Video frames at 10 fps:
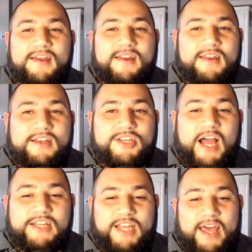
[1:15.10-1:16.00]
the
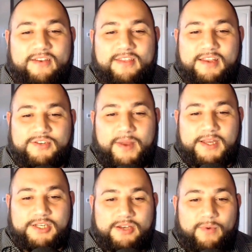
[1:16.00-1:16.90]
Josh Allen
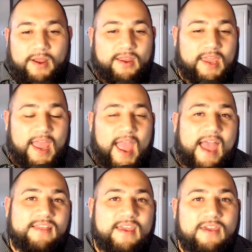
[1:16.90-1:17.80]
situation, where he
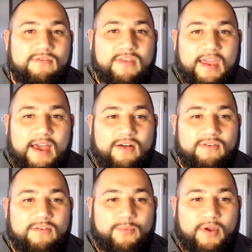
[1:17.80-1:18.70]
has a
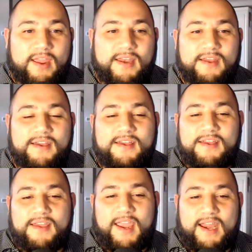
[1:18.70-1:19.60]
UCL sprain
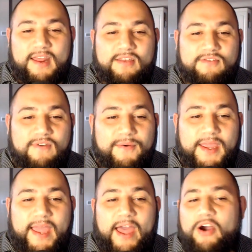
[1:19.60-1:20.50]
in his
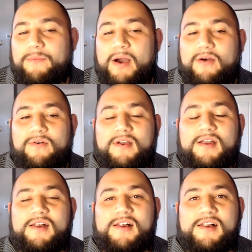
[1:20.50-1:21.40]
throwing elbow,
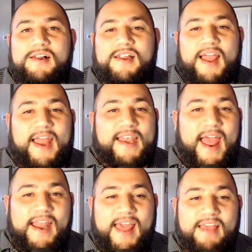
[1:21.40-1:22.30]
and
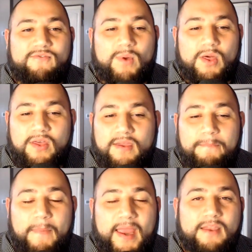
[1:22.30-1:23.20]
that has really
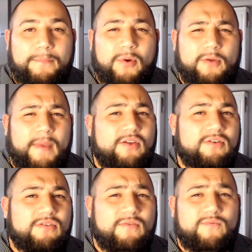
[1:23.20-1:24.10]
made the
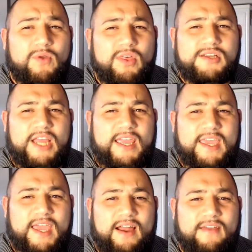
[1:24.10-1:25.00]
bookmakers really
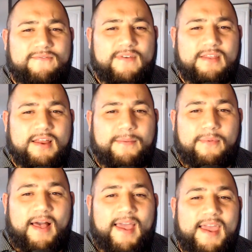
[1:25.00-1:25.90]
shaky on if he's going to
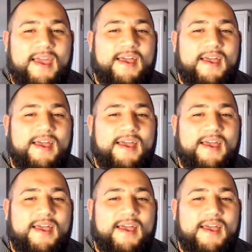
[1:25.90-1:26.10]
play.